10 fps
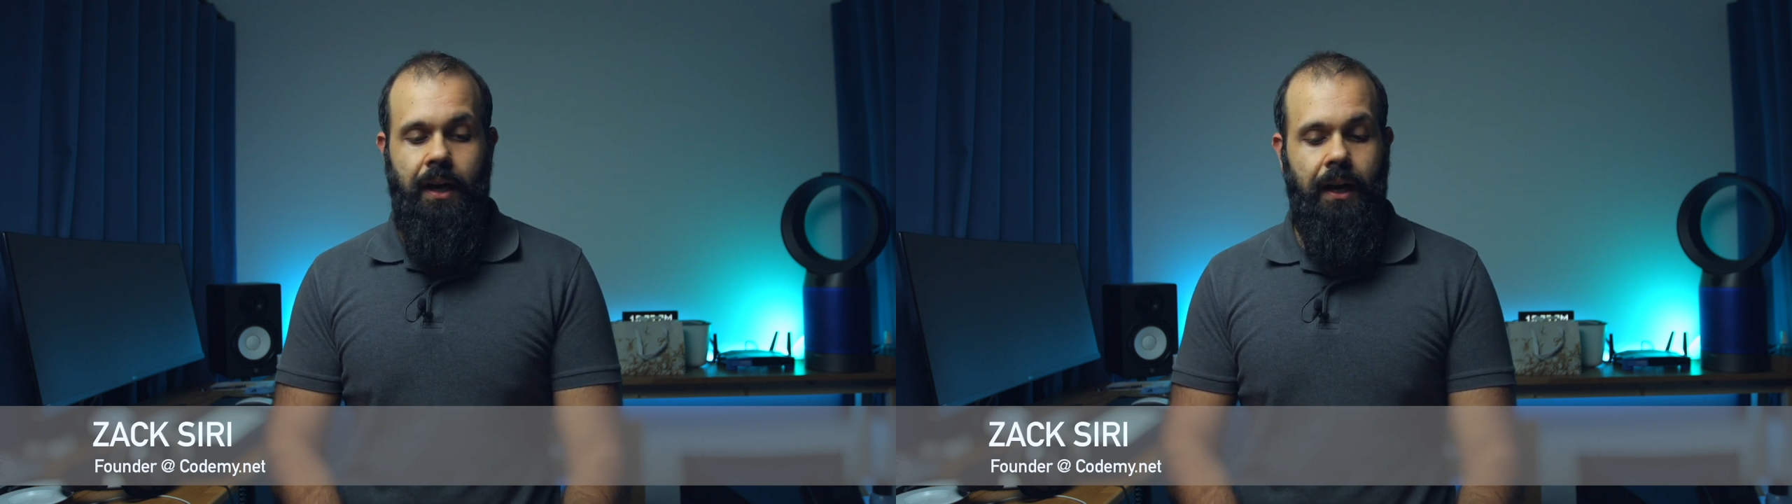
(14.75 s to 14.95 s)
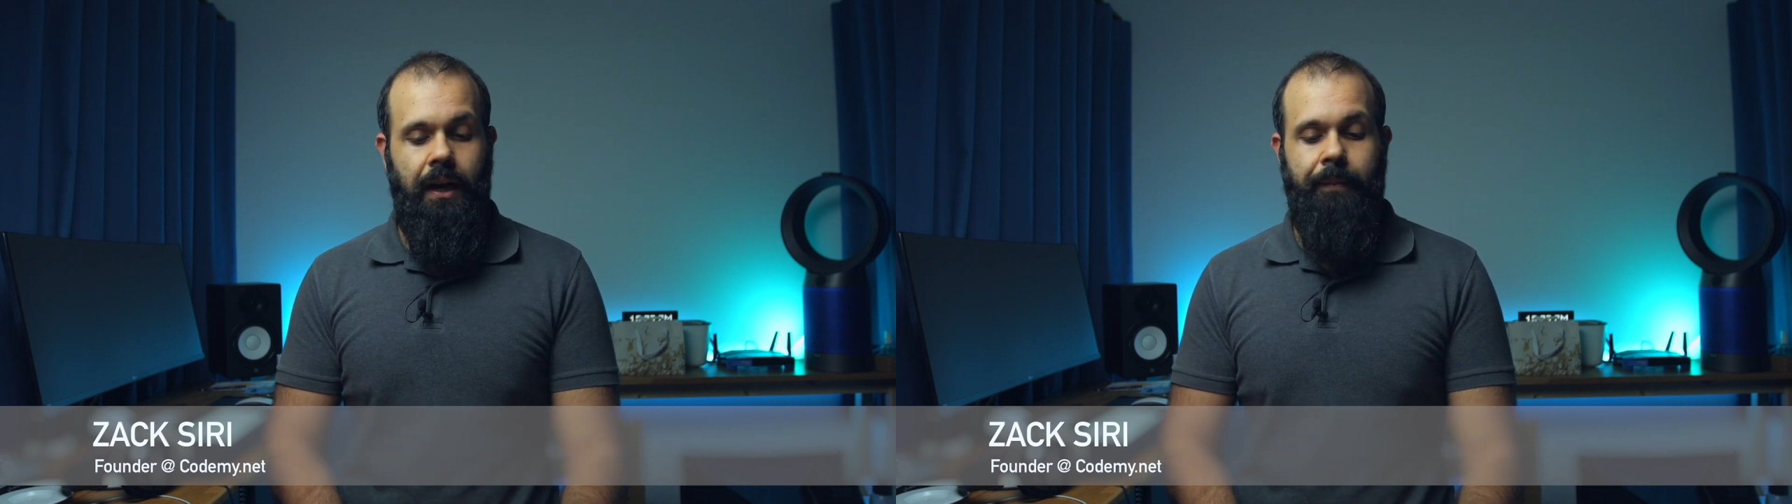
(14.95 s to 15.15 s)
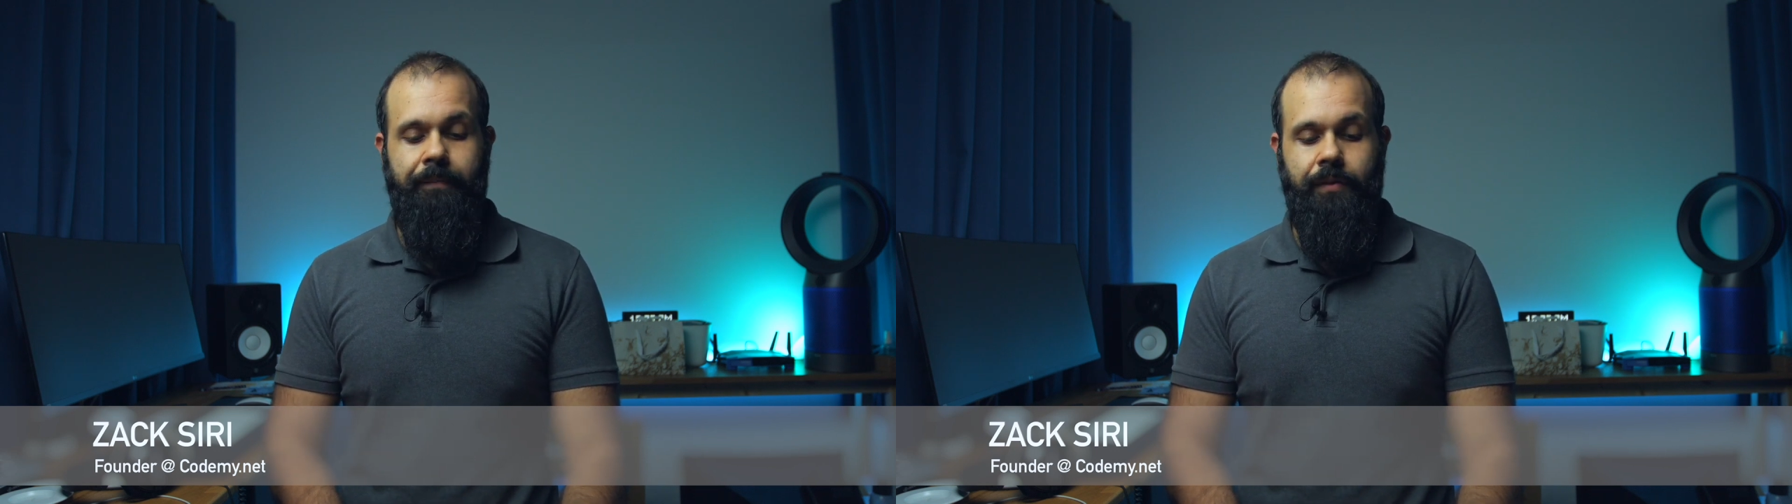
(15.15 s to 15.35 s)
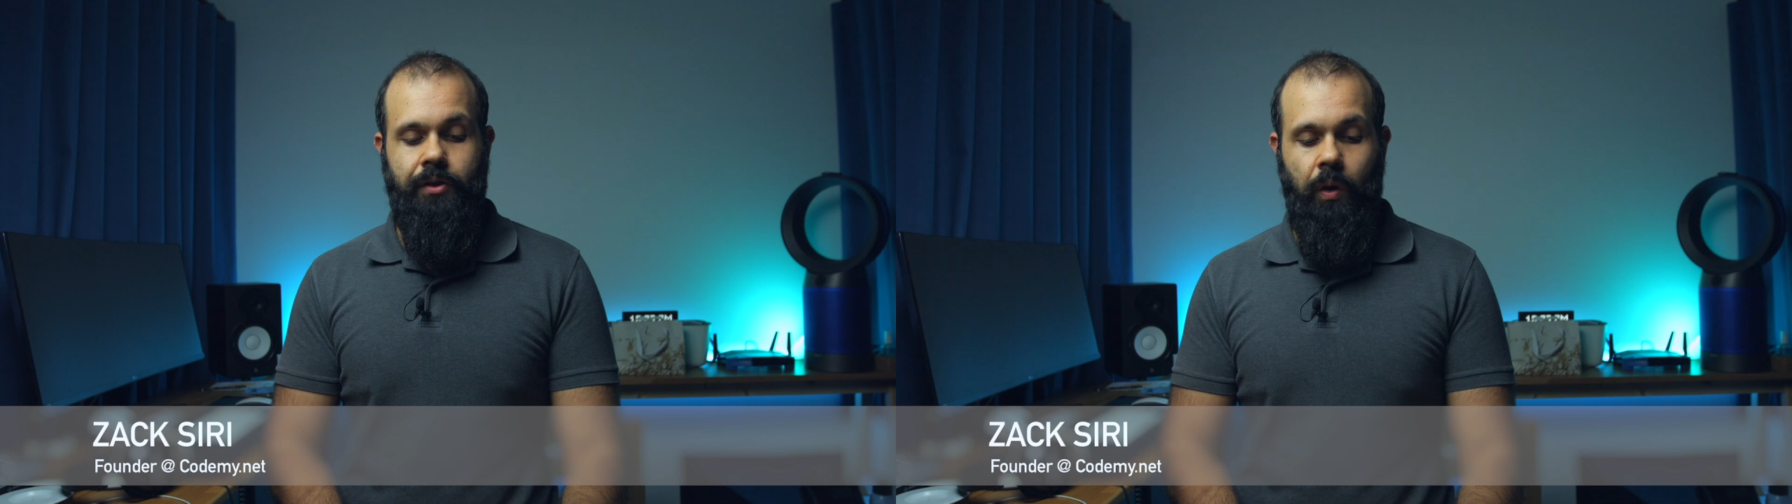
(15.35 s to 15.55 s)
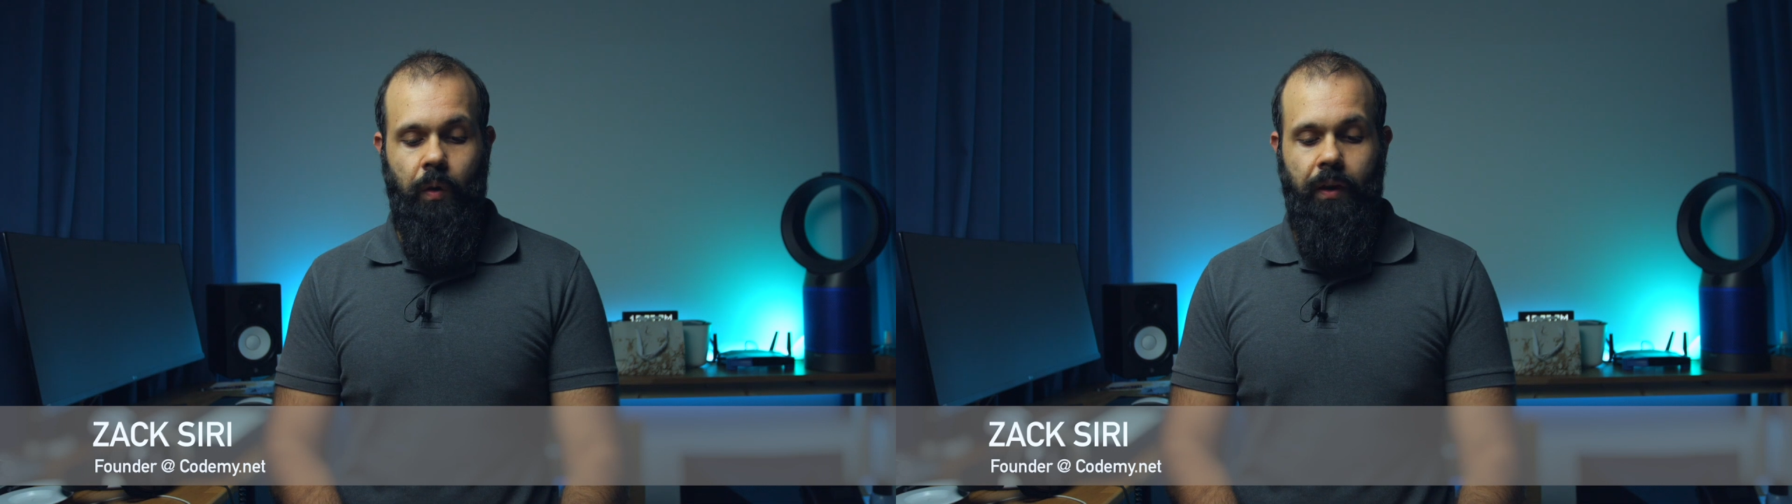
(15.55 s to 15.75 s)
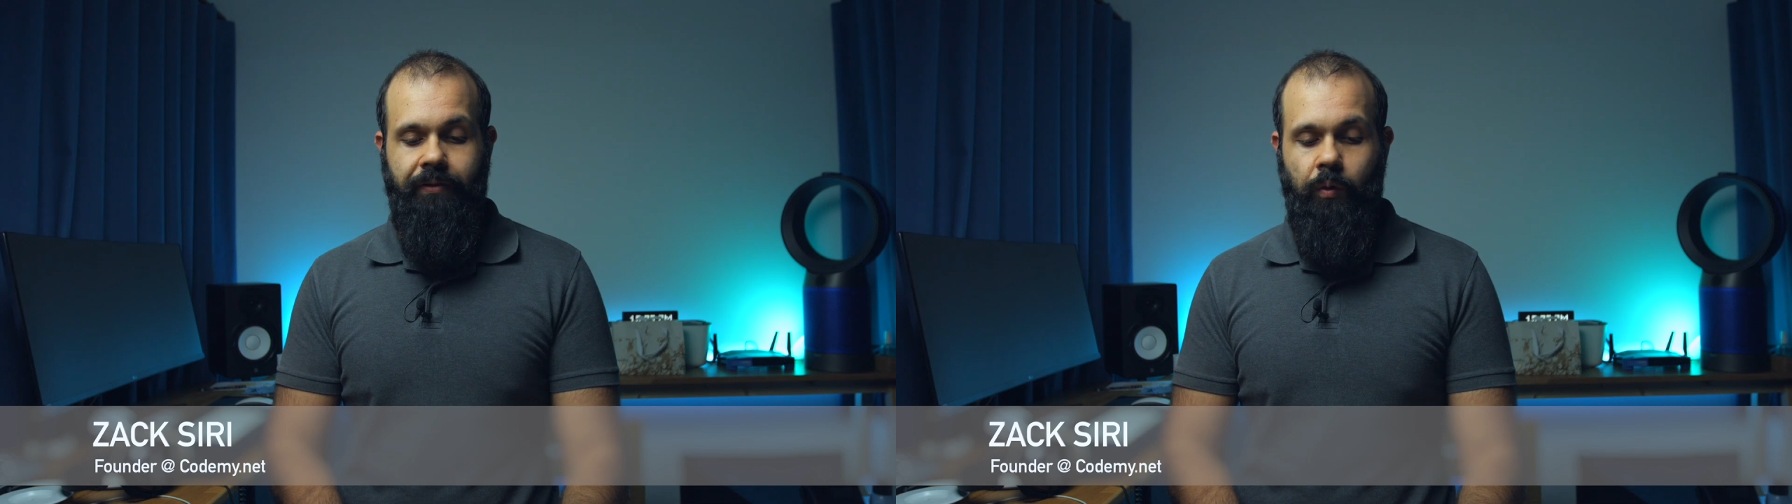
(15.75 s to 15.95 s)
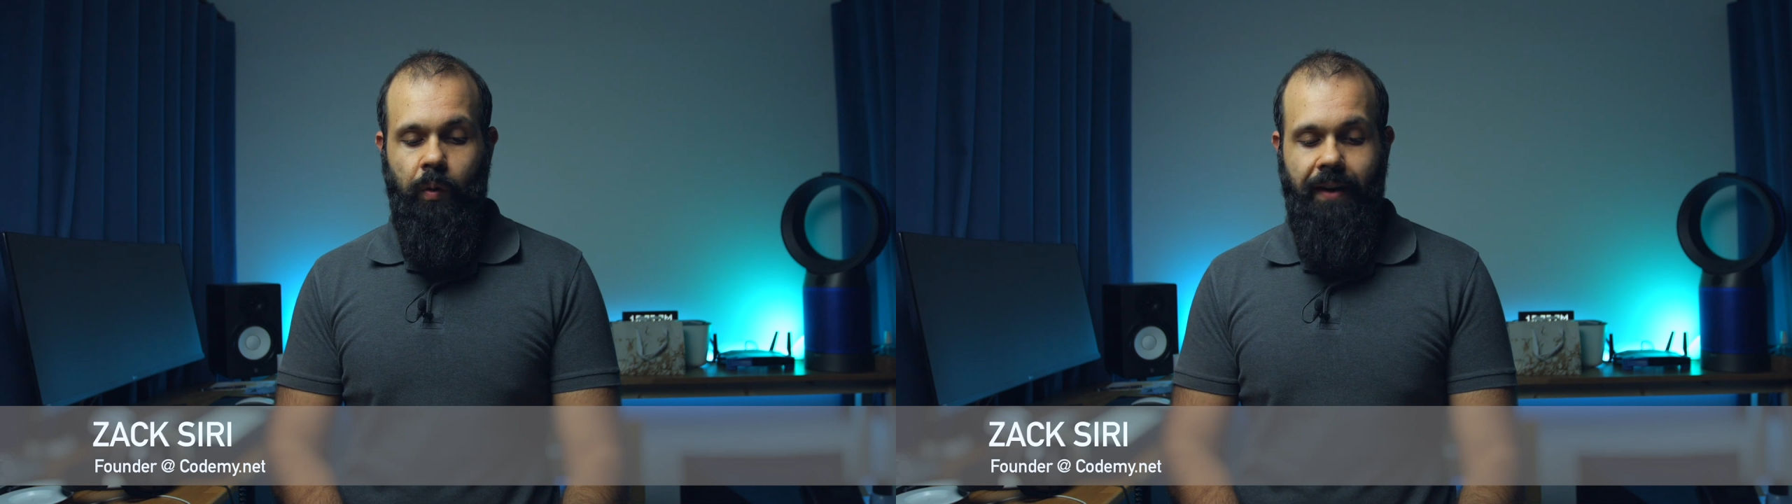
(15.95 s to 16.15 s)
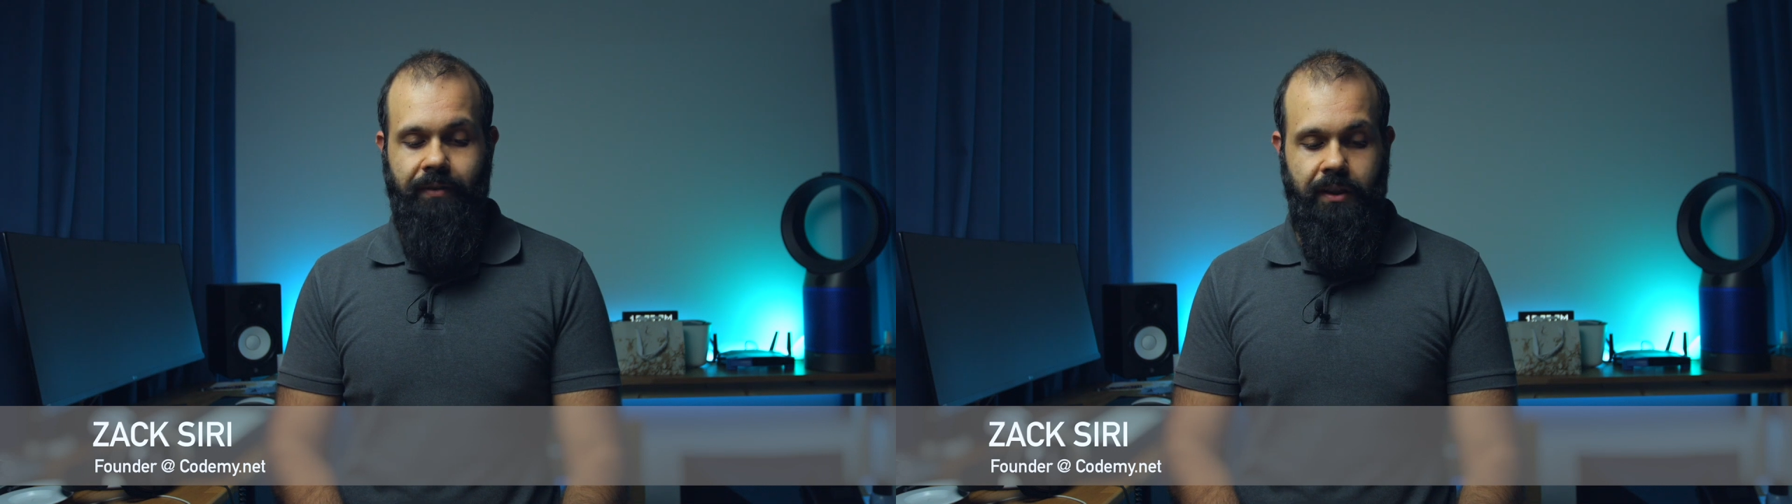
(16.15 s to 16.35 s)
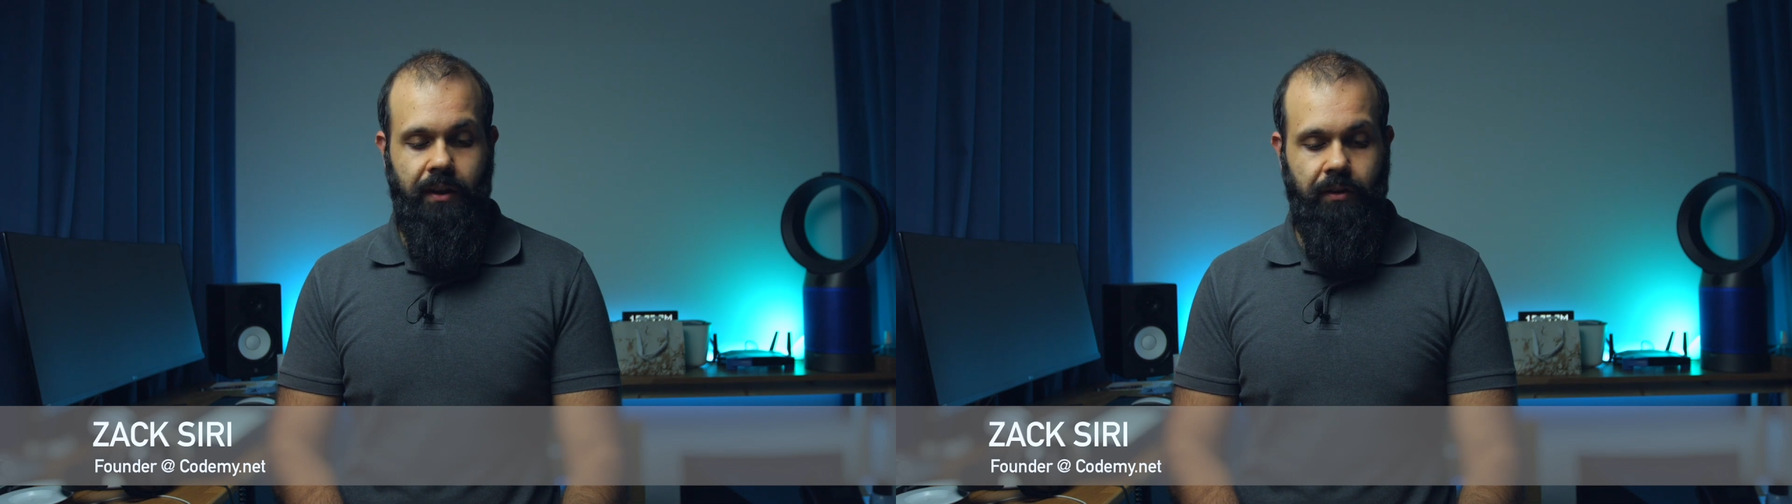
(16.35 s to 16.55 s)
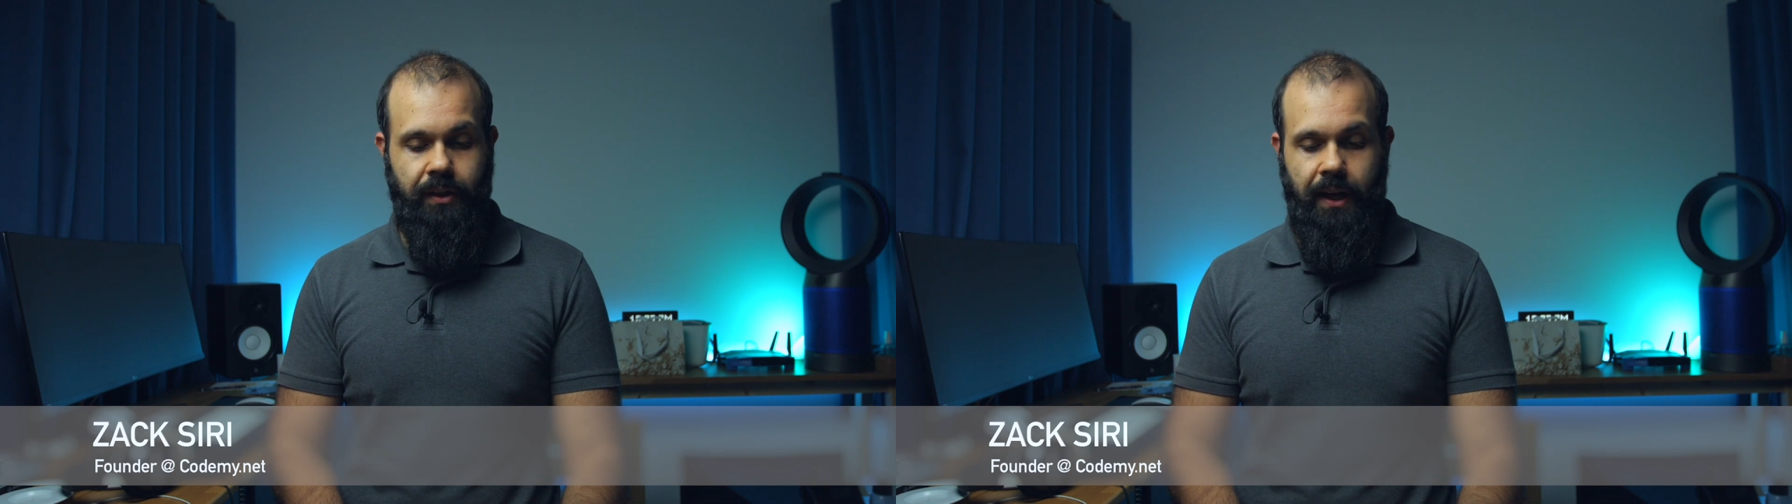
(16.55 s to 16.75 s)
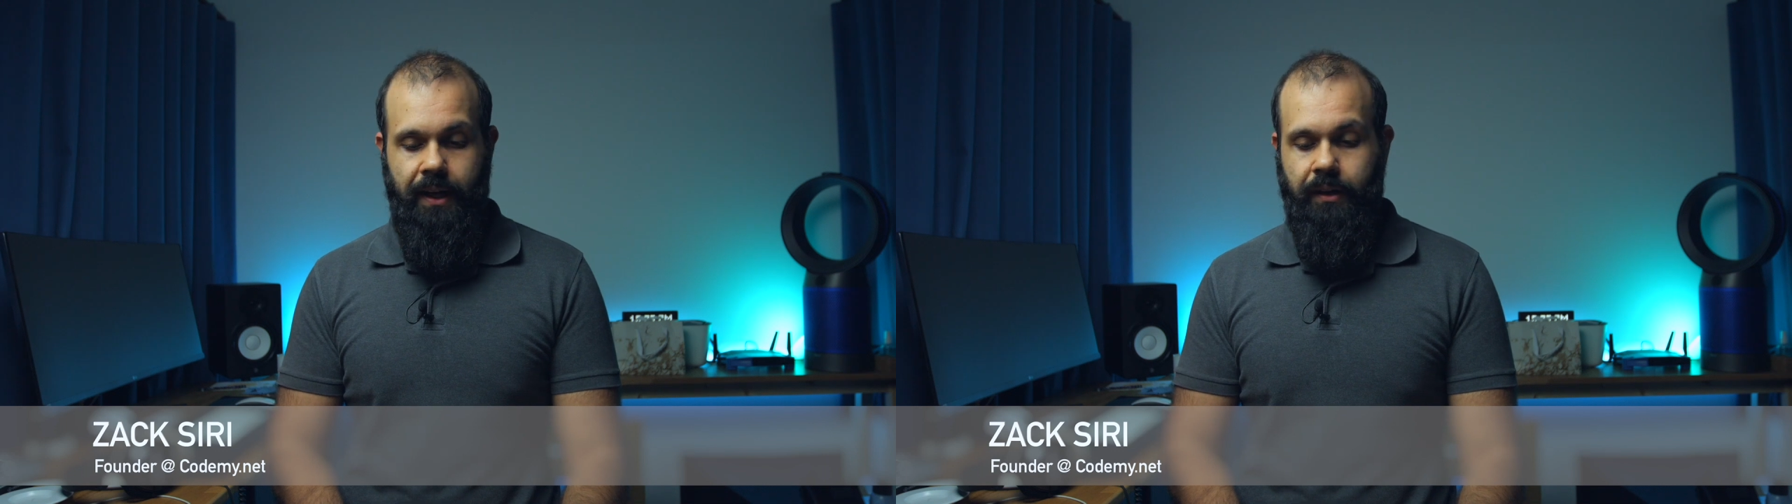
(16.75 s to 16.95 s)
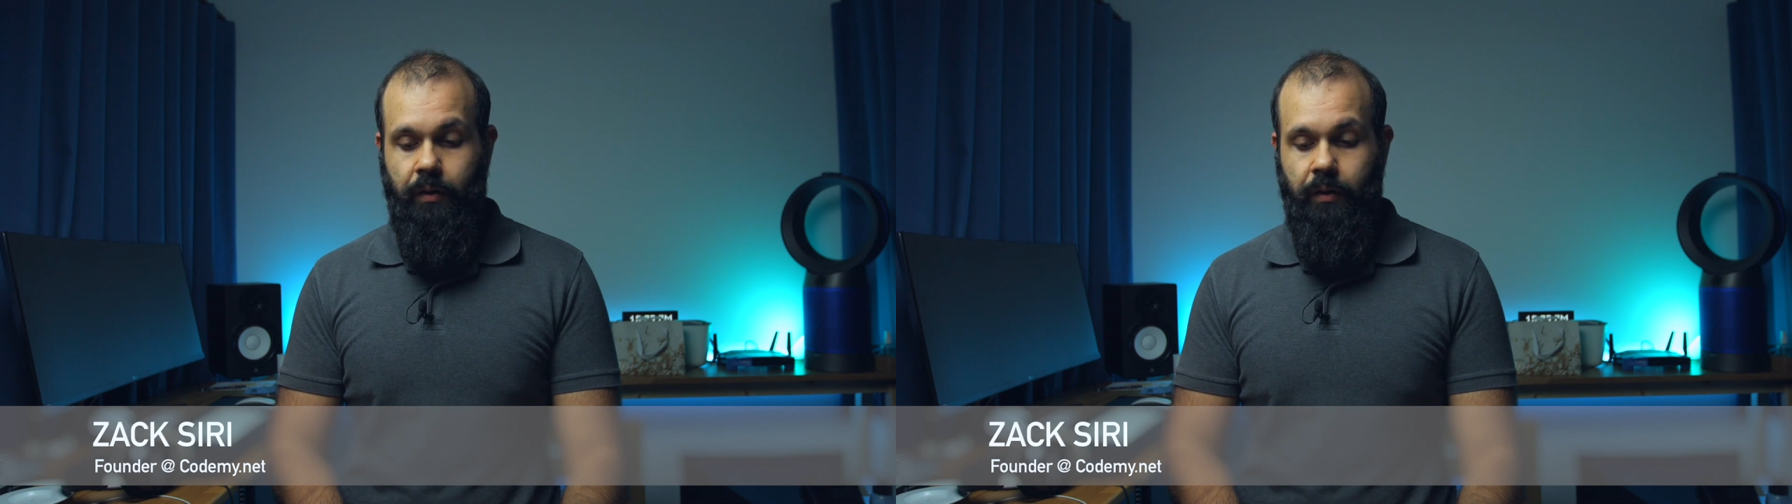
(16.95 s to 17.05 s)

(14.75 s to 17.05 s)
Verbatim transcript: Um, so if you haven't seen our site,